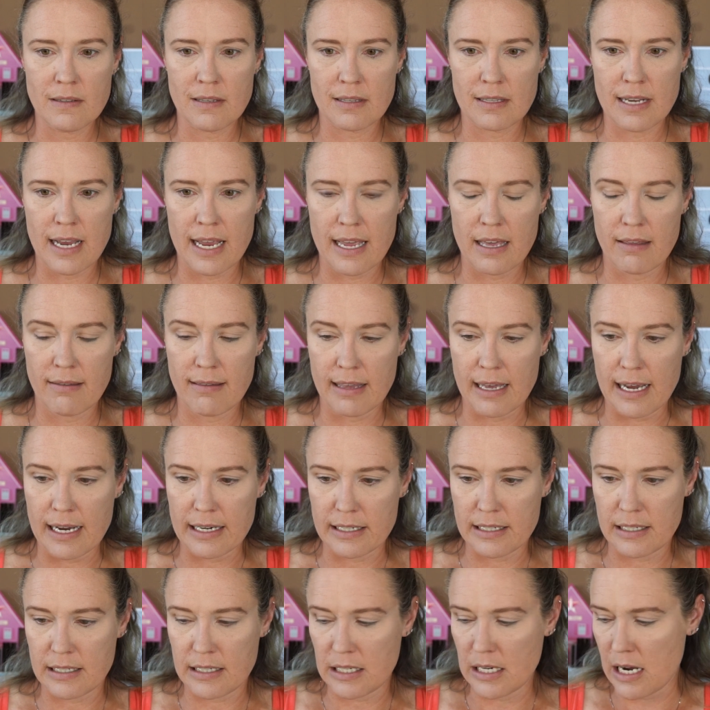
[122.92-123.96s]
say
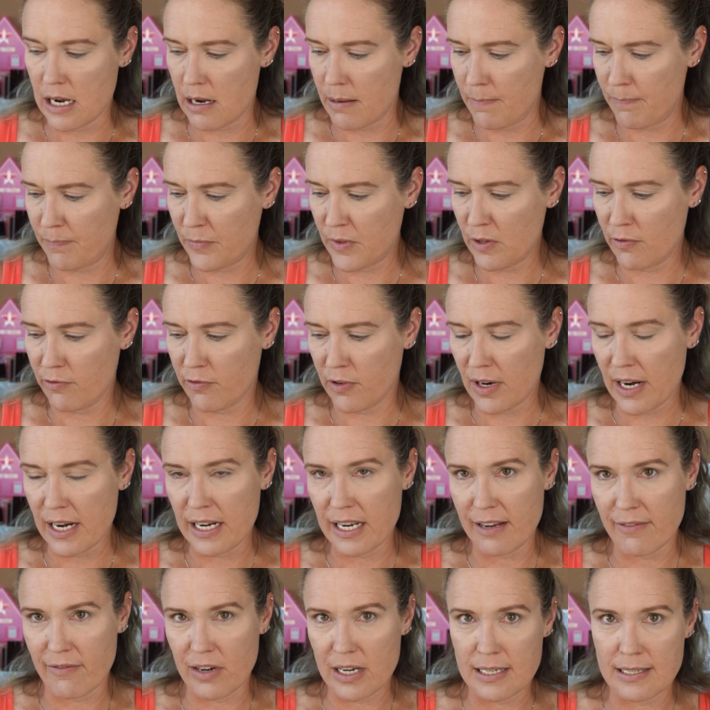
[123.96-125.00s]
that um, for
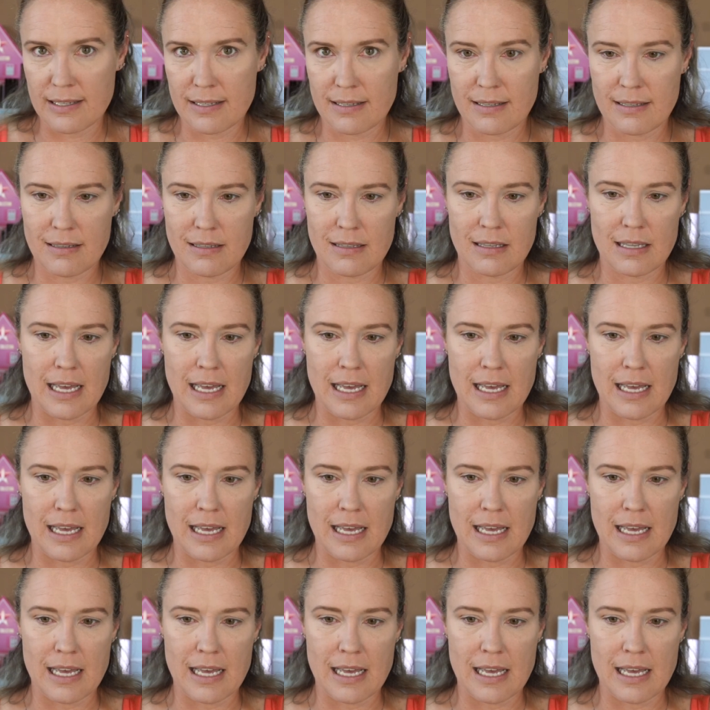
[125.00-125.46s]
any of us